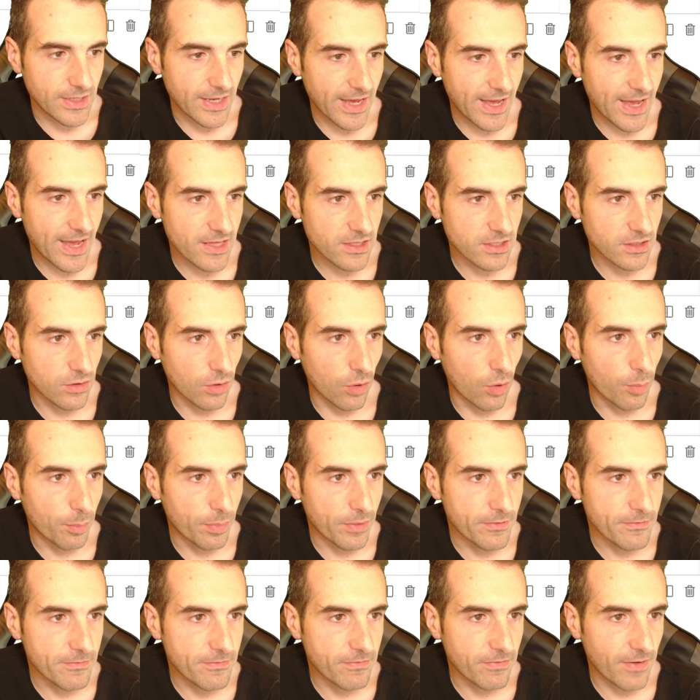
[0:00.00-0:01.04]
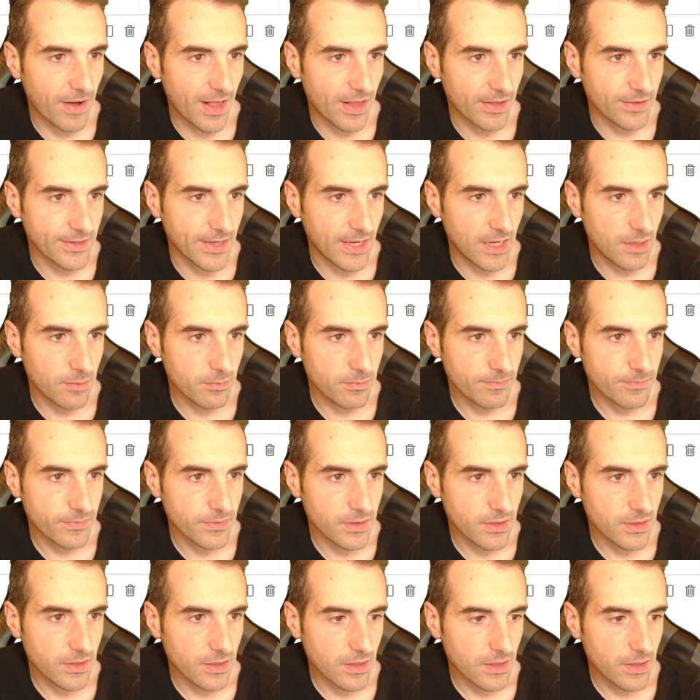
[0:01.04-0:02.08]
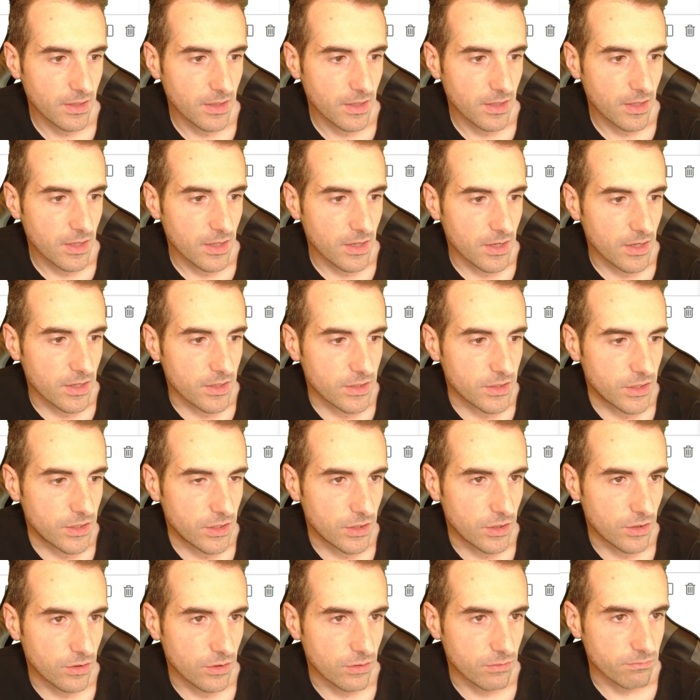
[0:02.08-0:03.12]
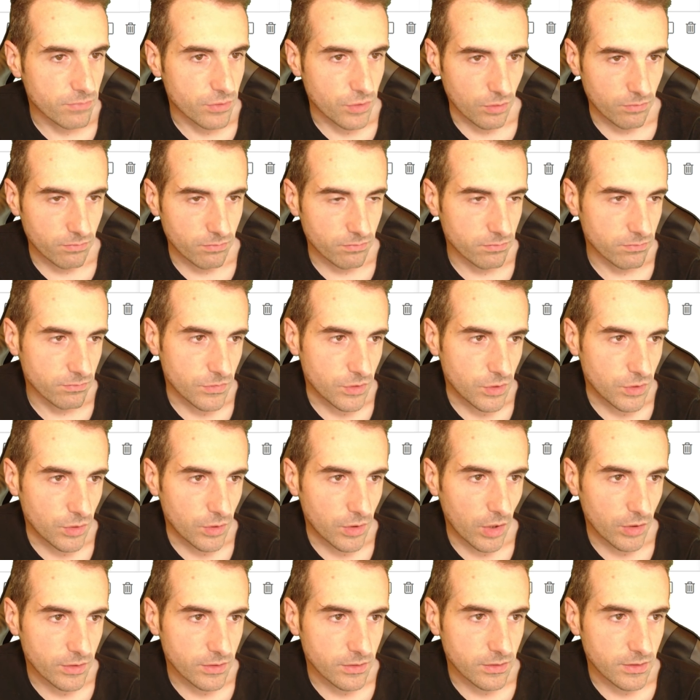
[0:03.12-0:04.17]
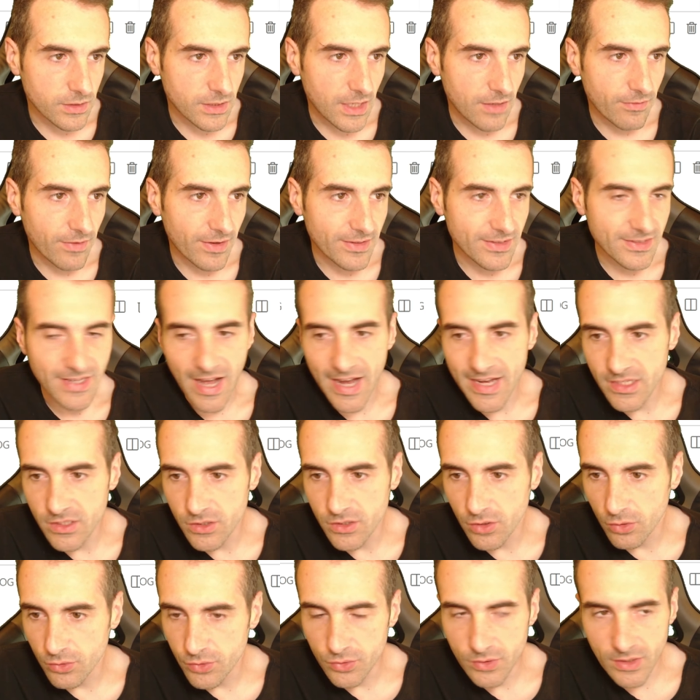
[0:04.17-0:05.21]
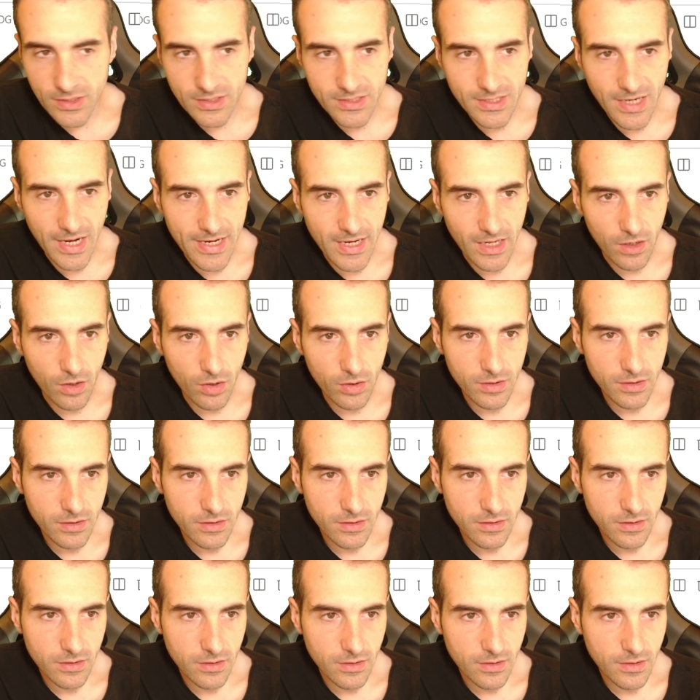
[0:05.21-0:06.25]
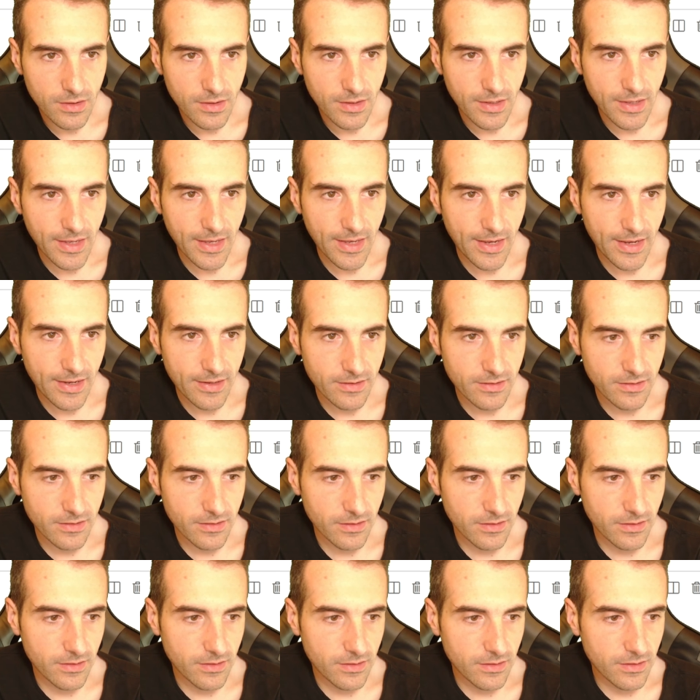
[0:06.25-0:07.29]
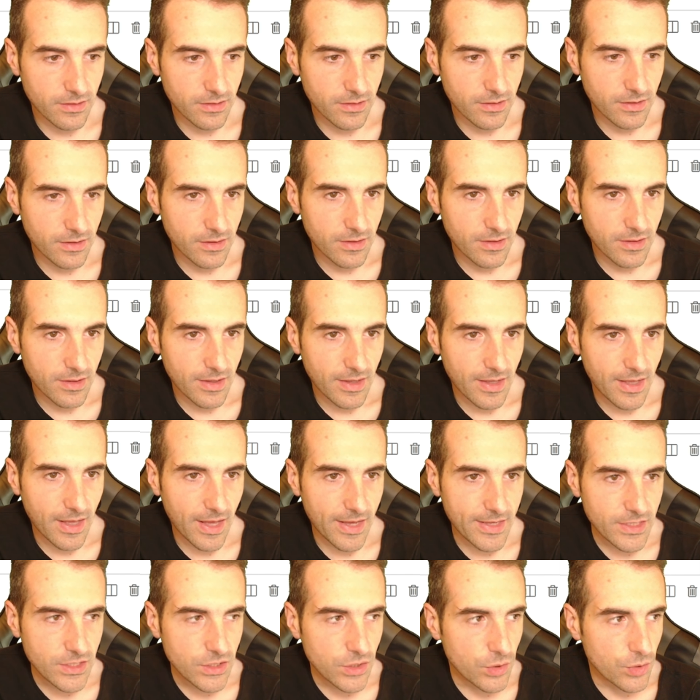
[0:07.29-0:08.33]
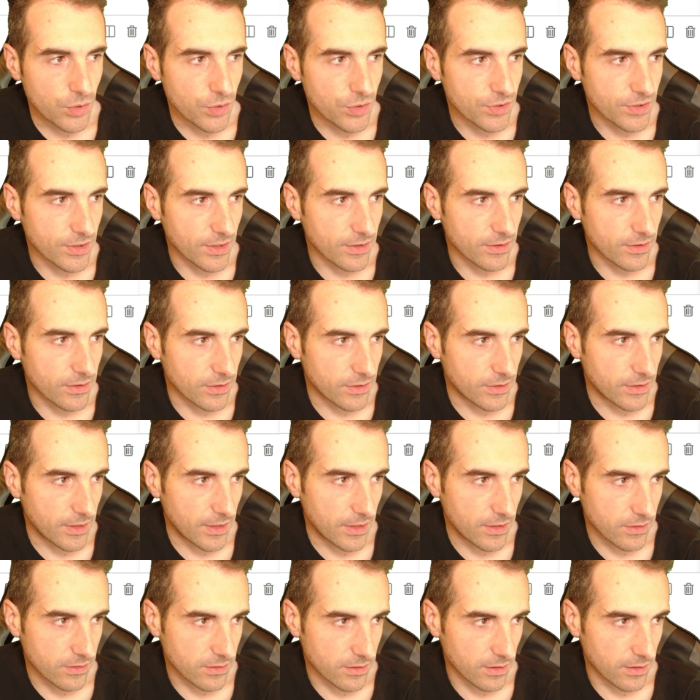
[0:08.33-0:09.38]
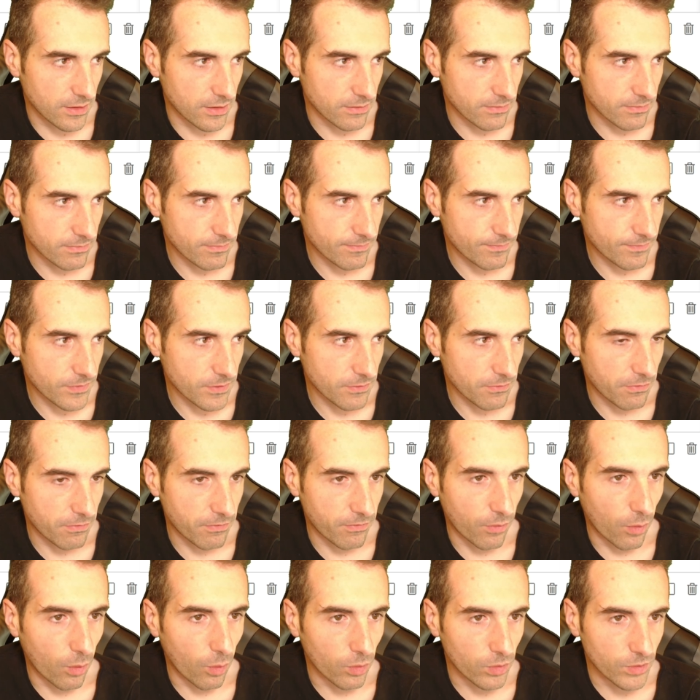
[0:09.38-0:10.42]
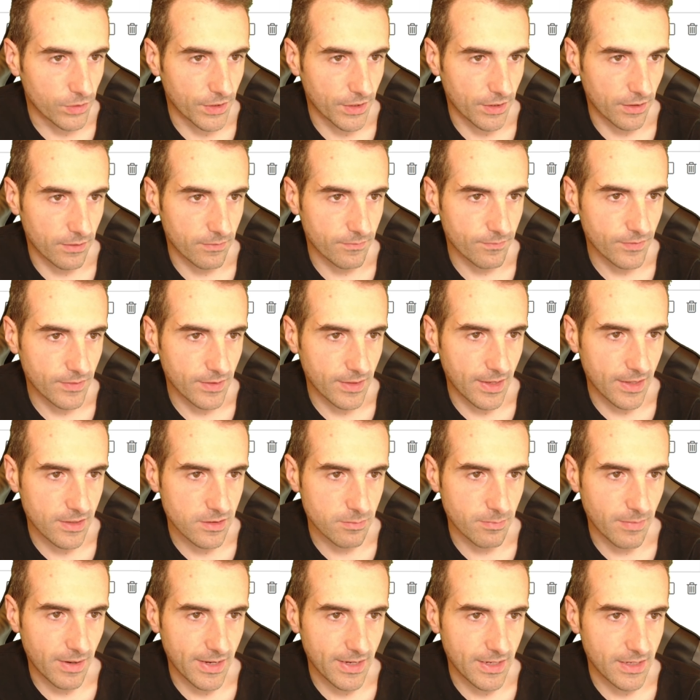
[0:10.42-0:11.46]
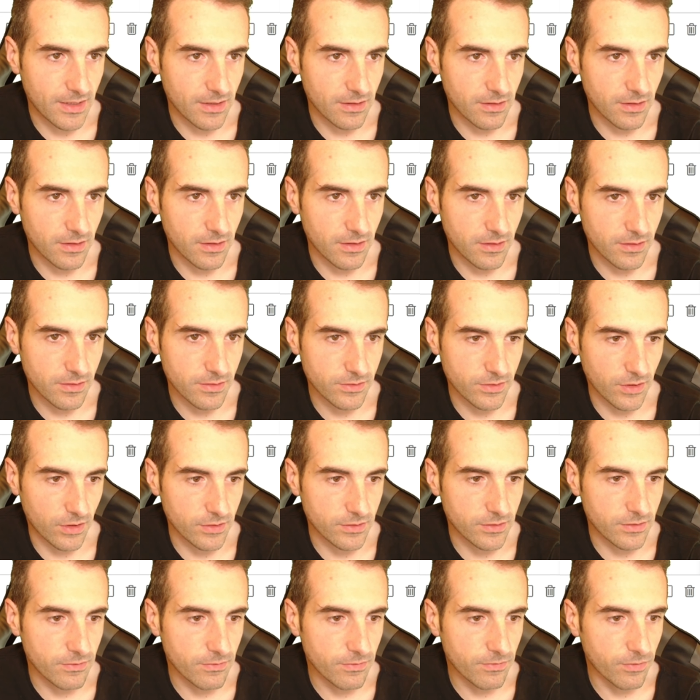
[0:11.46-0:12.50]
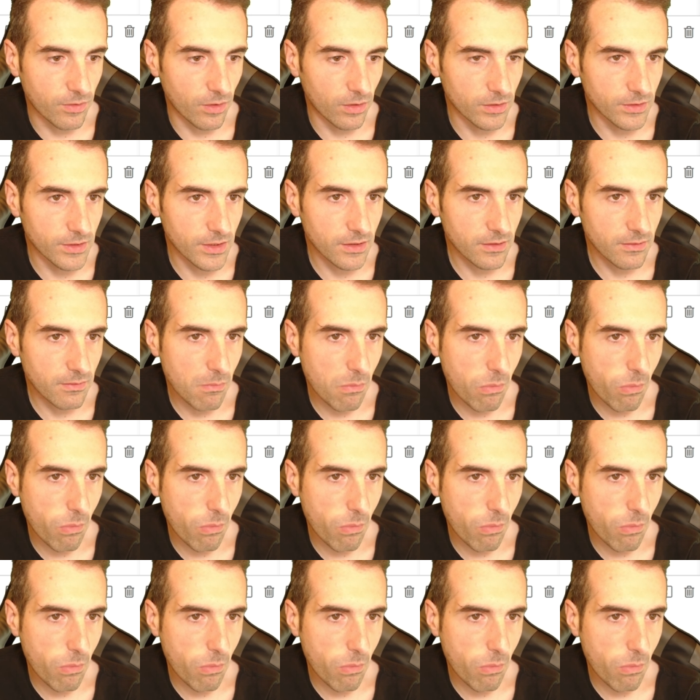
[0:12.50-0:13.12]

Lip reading: ask open file name, you give a title to the dialog, and I use this folder as my starting folder.